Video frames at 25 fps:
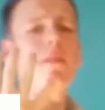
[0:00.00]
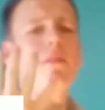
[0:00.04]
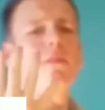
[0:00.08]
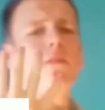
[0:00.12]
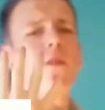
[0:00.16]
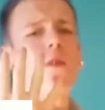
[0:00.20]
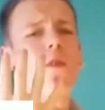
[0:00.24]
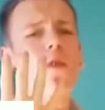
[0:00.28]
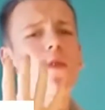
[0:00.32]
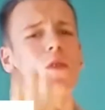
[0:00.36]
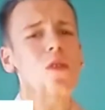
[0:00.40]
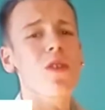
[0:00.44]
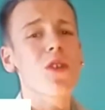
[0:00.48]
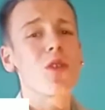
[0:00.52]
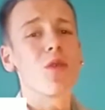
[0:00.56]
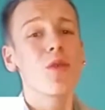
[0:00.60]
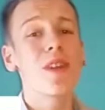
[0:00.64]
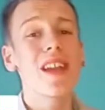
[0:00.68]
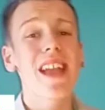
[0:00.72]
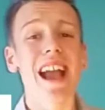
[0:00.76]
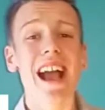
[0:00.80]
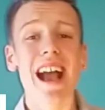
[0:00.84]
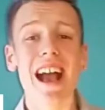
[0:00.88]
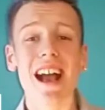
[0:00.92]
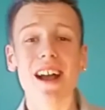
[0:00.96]
four, we
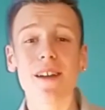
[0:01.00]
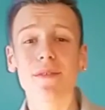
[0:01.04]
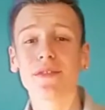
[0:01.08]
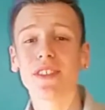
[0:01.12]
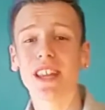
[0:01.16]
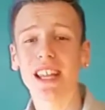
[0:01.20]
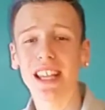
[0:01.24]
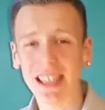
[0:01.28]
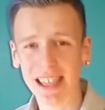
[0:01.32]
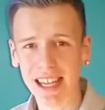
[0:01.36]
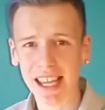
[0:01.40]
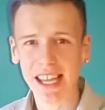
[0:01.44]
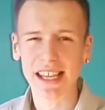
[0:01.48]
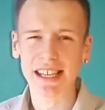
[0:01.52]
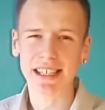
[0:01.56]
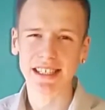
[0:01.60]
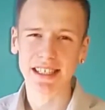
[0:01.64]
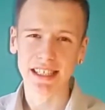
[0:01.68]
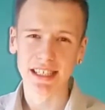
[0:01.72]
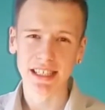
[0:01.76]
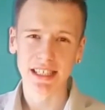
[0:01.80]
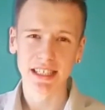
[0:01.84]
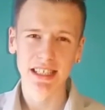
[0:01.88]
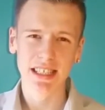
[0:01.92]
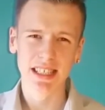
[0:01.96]
have the
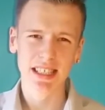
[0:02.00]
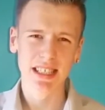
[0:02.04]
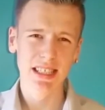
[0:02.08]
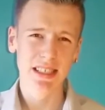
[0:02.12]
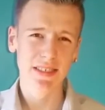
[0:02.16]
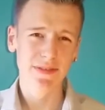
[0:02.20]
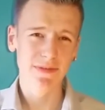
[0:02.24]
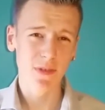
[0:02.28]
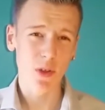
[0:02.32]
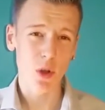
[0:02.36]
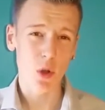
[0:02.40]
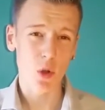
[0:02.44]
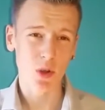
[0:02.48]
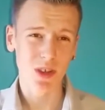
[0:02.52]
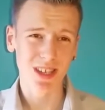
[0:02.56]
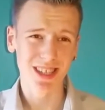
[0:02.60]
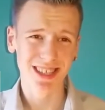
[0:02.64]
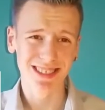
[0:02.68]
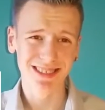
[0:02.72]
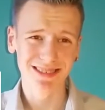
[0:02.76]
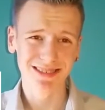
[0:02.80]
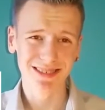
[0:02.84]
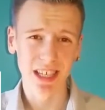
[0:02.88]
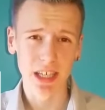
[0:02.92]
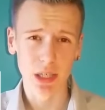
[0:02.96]
lazy spoke.
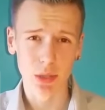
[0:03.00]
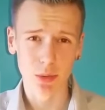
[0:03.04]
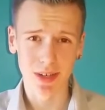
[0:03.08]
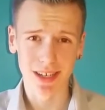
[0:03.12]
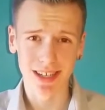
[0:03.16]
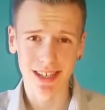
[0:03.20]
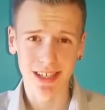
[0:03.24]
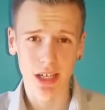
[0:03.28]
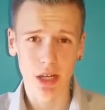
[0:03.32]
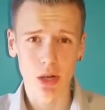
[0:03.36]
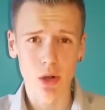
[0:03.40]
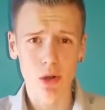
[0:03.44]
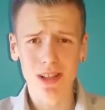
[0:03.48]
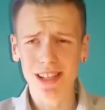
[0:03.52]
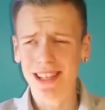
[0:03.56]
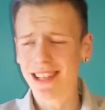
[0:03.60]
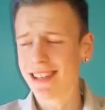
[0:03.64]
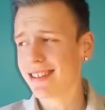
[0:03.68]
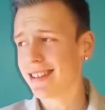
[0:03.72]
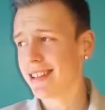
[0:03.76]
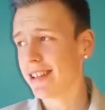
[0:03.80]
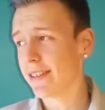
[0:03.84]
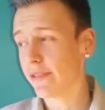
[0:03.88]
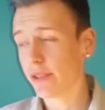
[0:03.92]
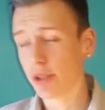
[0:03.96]
That's what I'm gonna call
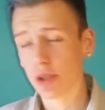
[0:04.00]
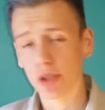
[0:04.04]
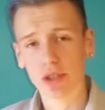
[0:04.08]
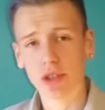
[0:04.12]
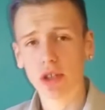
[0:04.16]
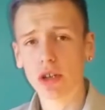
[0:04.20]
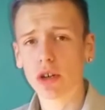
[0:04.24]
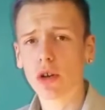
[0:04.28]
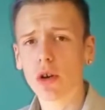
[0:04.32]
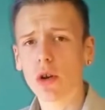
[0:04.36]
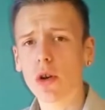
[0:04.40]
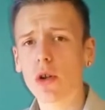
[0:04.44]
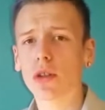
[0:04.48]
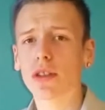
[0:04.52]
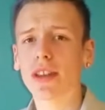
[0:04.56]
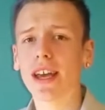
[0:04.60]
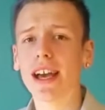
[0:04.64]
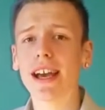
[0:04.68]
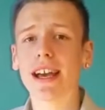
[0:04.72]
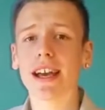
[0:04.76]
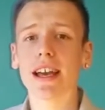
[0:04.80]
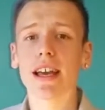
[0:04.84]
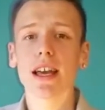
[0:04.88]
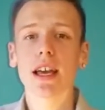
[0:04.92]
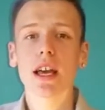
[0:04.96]
it, even though it's not called
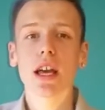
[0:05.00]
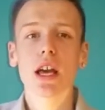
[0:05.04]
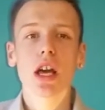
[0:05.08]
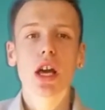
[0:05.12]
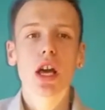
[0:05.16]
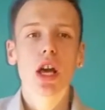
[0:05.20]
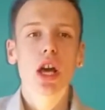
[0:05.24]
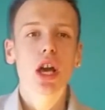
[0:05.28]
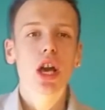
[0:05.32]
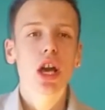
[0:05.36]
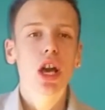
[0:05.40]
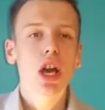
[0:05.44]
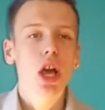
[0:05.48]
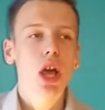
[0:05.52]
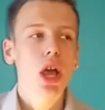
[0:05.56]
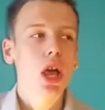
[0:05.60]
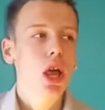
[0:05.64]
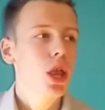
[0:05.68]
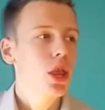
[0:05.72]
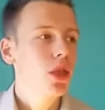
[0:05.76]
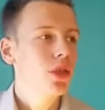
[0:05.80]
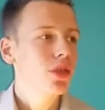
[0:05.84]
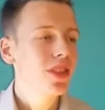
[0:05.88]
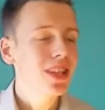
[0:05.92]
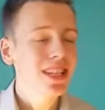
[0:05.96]
that.
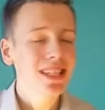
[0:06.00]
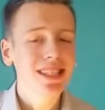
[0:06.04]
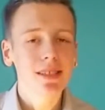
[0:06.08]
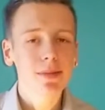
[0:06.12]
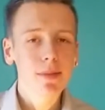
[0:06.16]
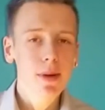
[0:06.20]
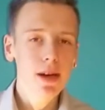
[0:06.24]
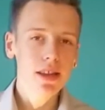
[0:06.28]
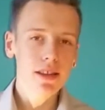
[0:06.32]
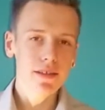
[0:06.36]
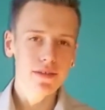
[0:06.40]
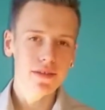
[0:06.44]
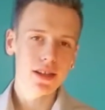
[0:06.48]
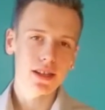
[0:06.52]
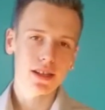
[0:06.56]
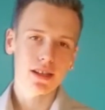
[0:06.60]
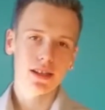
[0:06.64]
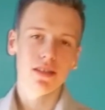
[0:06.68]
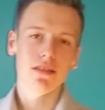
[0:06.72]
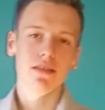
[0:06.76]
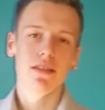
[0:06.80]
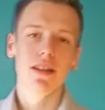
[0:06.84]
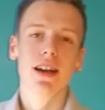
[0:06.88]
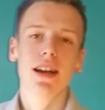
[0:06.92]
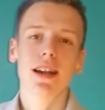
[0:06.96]
This
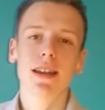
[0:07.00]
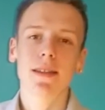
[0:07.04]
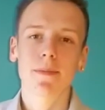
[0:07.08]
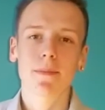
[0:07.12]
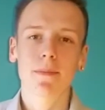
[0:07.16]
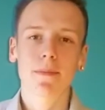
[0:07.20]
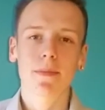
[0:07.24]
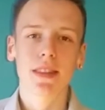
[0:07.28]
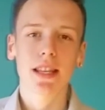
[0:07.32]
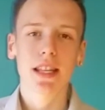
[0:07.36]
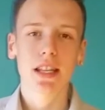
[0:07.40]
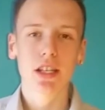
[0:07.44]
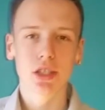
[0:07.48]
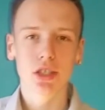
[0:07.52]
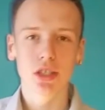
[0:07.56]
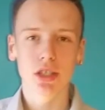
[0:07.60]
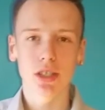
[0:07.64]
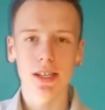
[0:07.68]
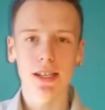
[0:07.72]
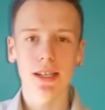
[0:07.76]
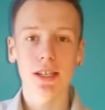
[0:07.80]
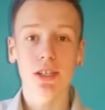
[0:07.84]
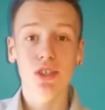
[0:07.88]
motherfucker, right, literally